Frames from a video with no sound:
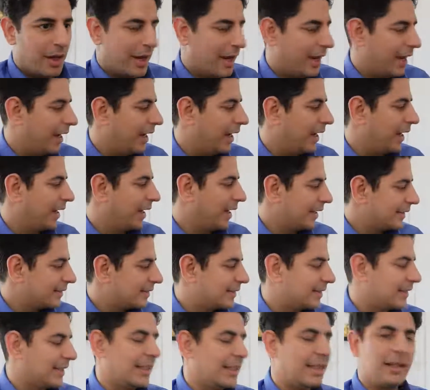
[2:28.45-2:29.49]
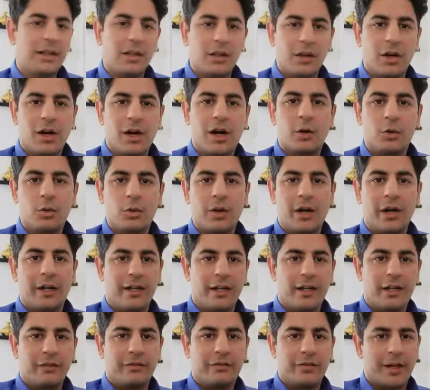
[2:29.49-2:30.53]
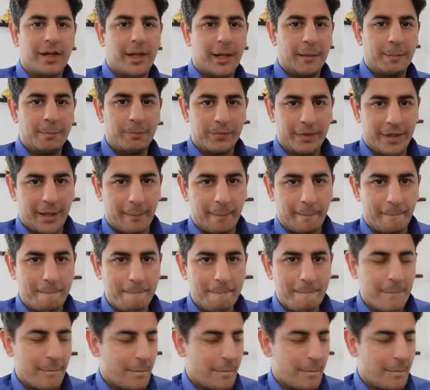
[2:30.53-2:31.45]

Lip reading: and let's see how to identify them.